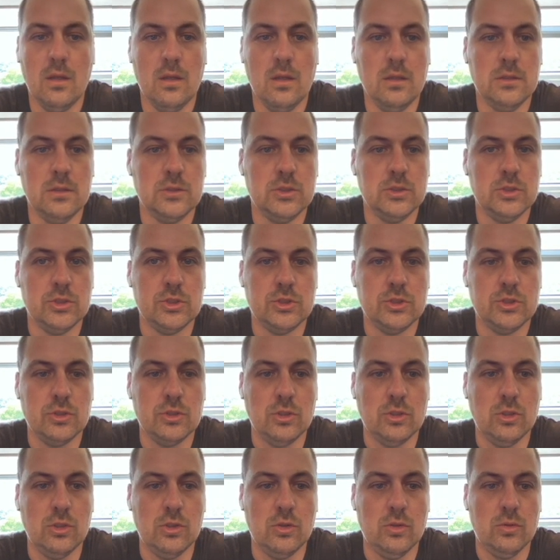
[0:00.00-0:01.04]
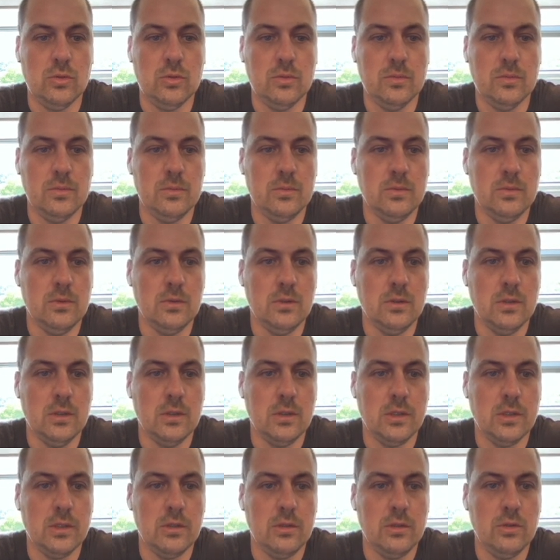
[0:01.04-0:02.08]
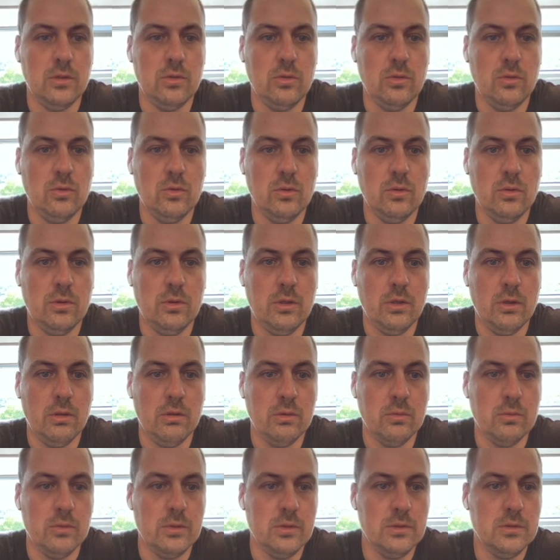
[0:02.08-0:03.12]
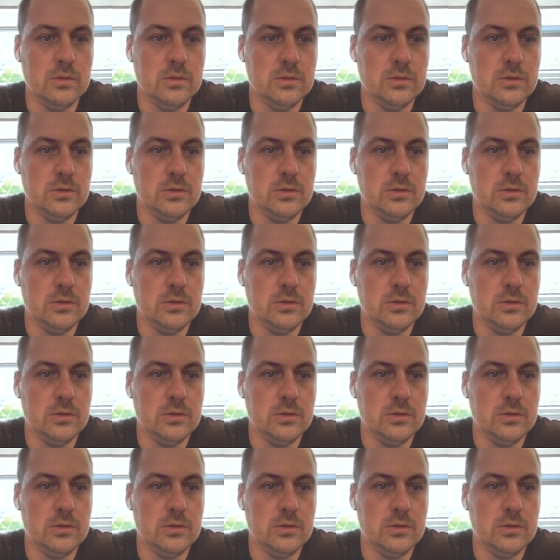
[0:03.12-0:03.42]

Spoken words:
So I'm going to do the other one